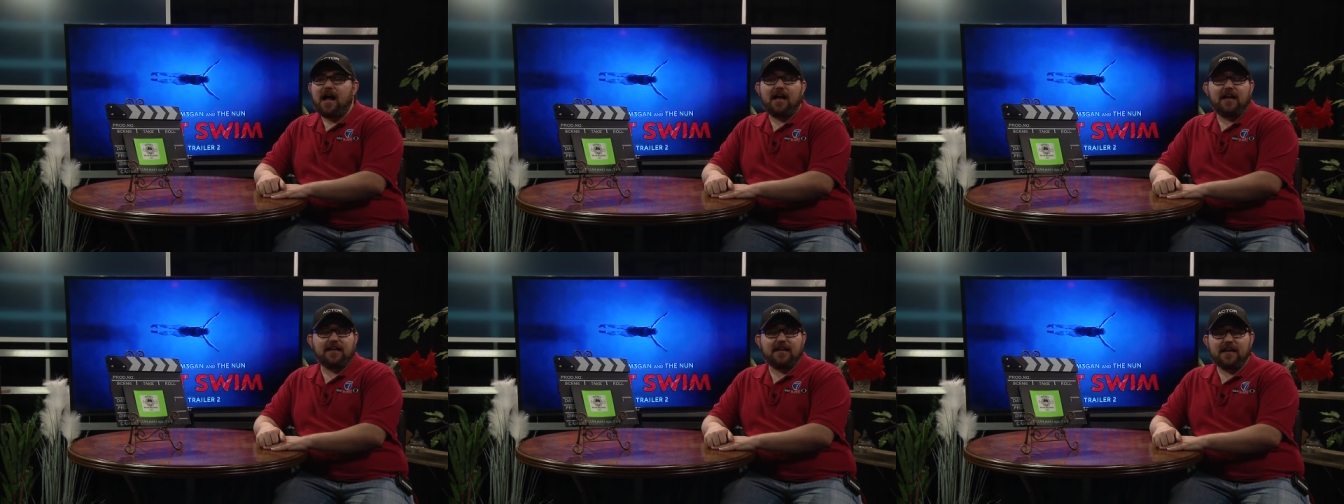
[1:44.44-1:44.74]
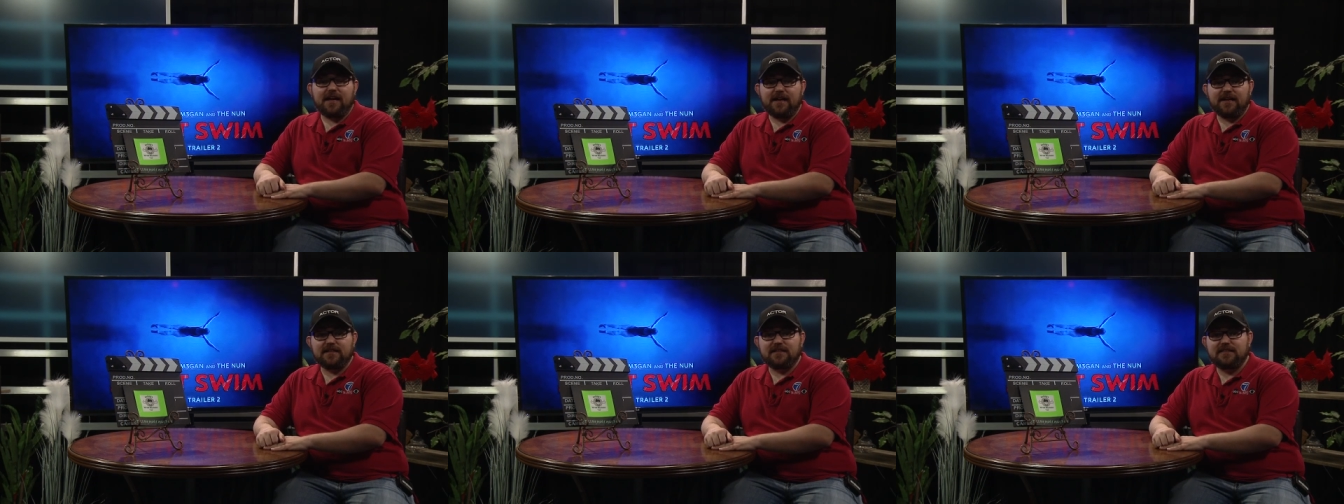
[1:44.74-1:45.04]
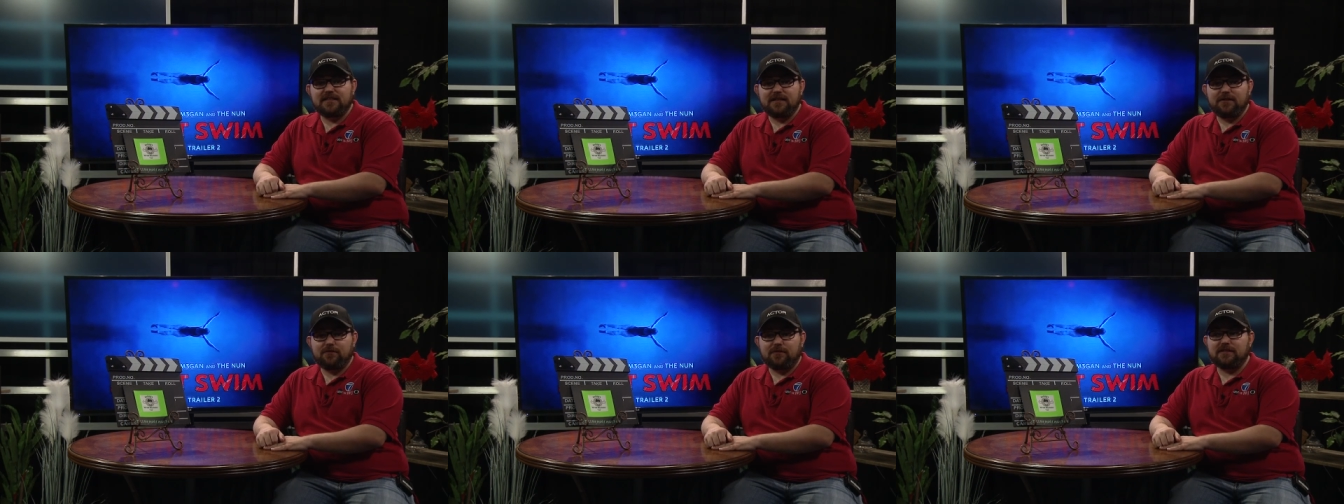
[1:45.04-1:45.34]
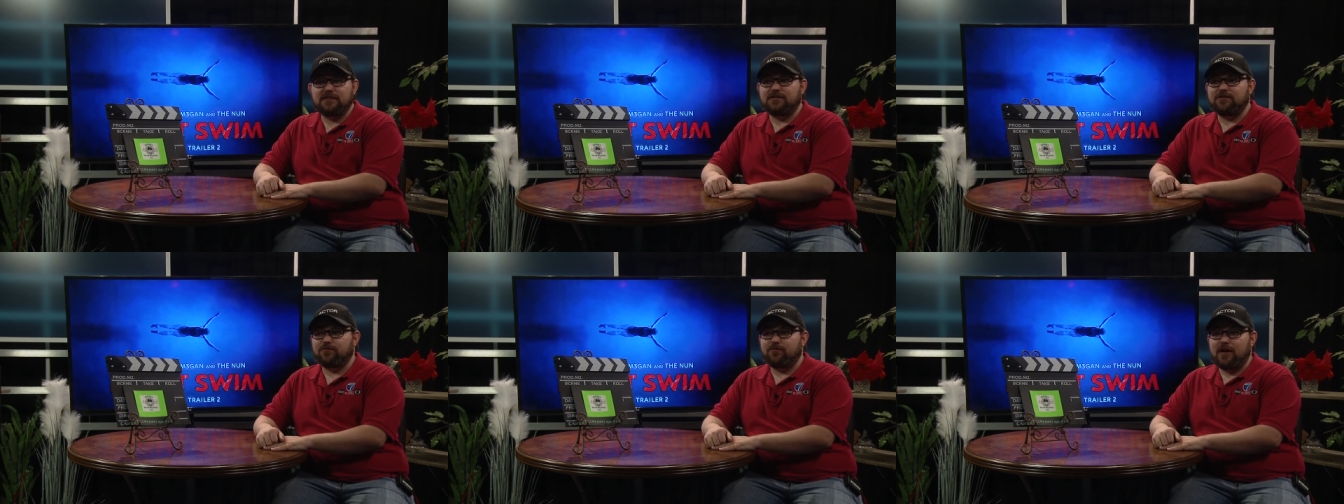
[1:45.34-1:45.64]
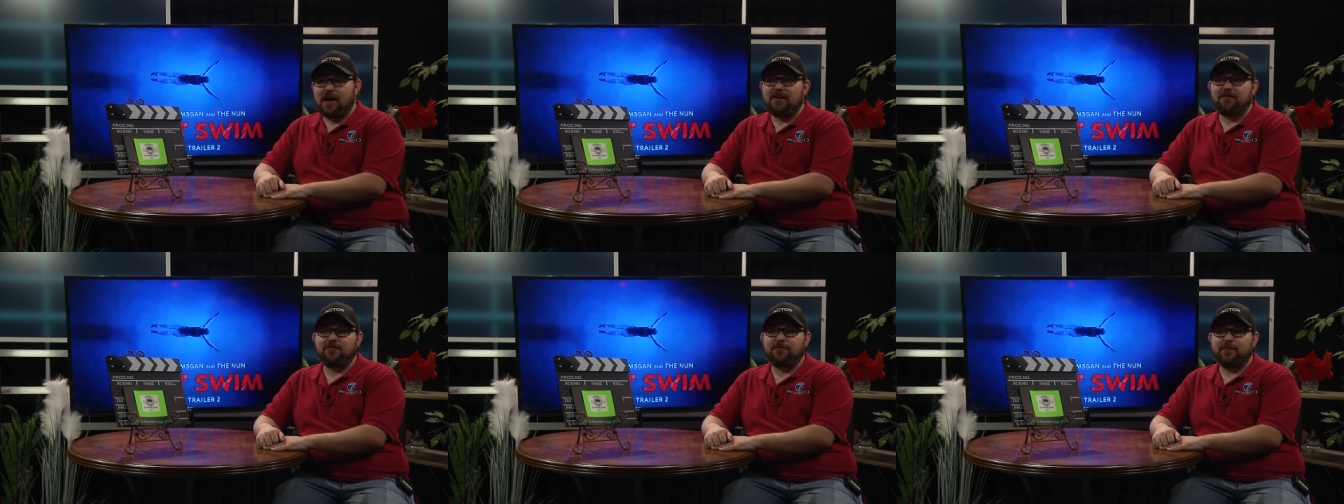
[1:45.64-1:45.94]
I can't see what's
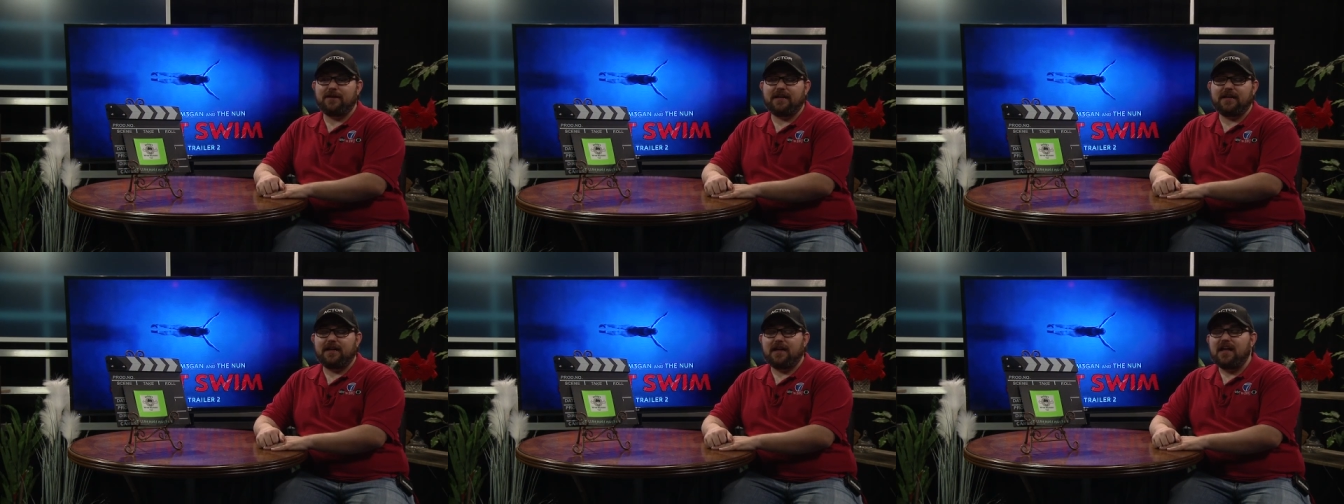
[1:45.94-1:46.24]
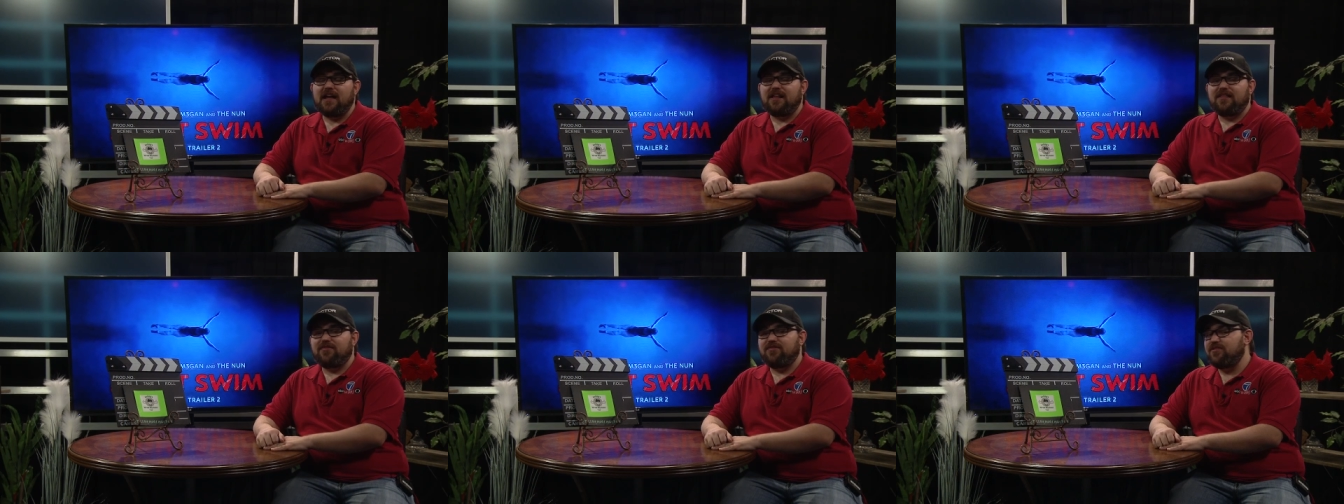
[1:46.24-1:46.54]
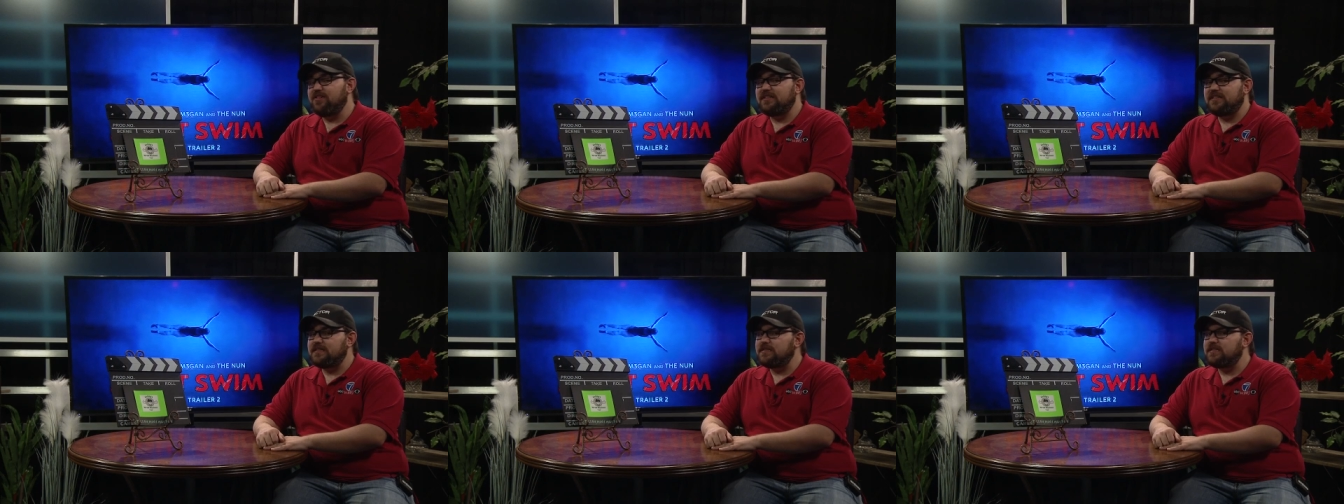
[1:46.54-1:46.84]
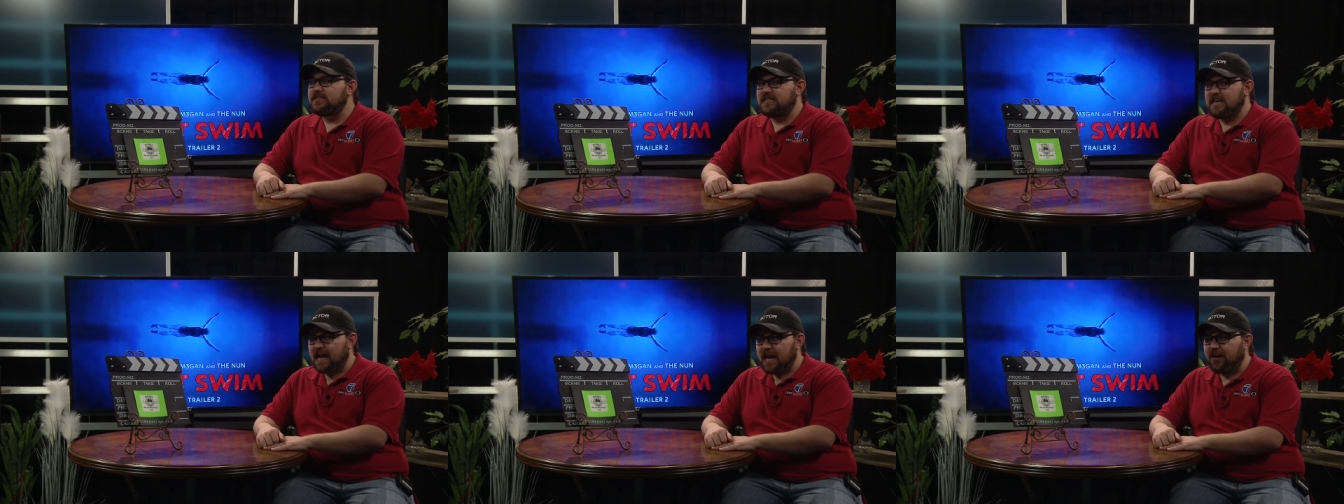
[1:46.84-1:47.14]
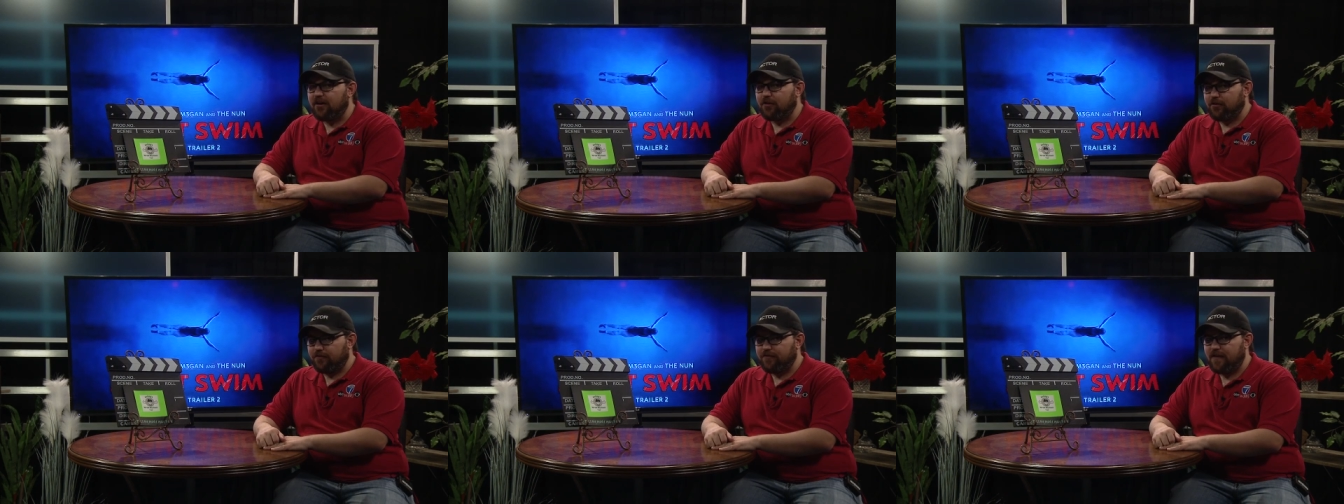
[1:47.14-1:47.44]
around me. This is
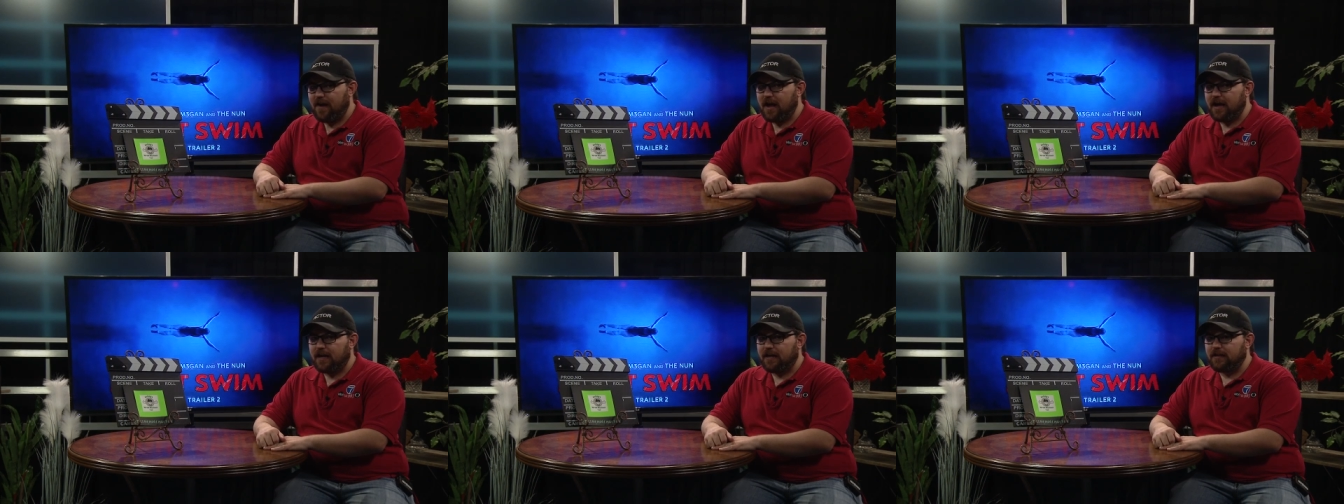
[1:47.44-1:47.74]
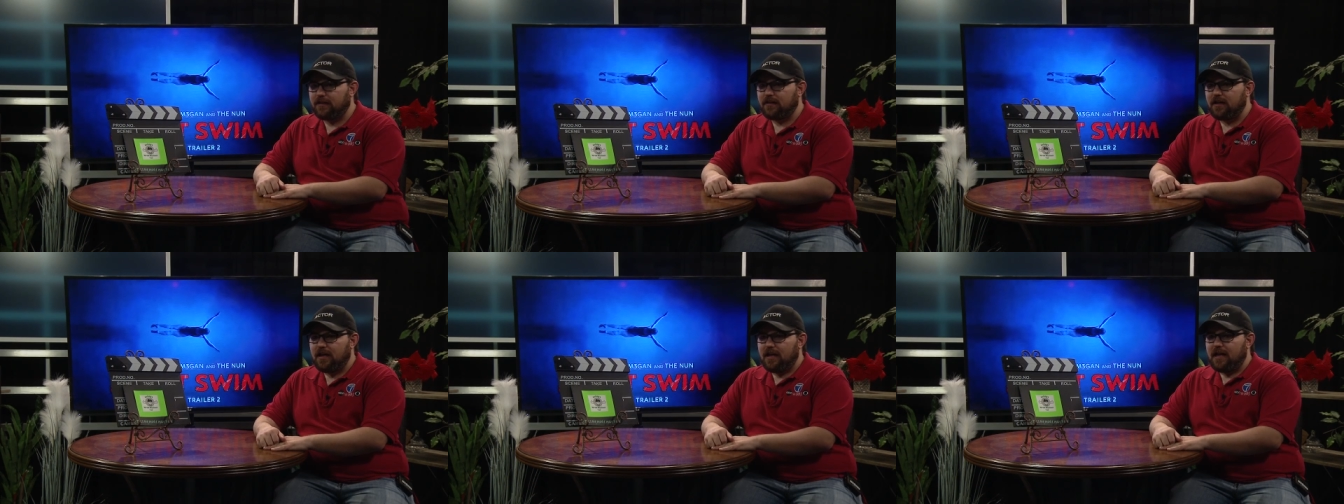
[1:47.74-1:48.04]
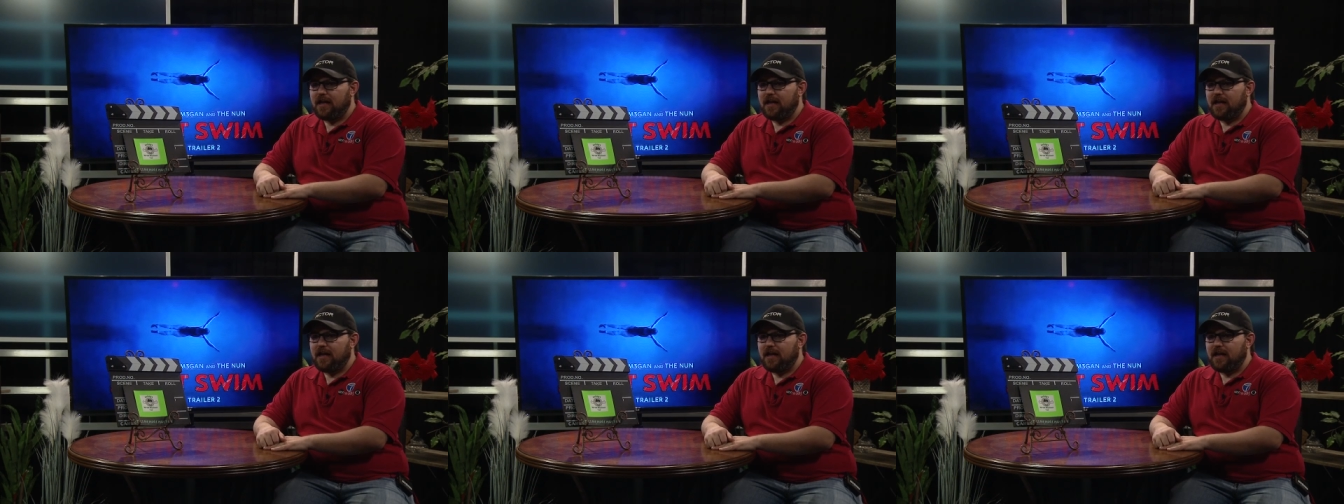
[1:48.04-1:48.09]
terrifying.